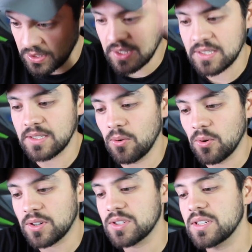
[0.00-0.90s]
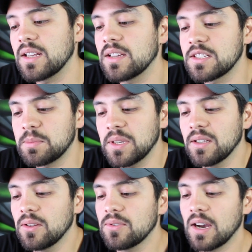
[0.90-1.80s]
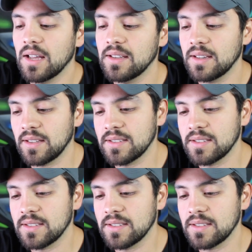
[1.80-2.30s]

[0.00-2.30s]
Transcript: yes, orcs speak in Low Gothic.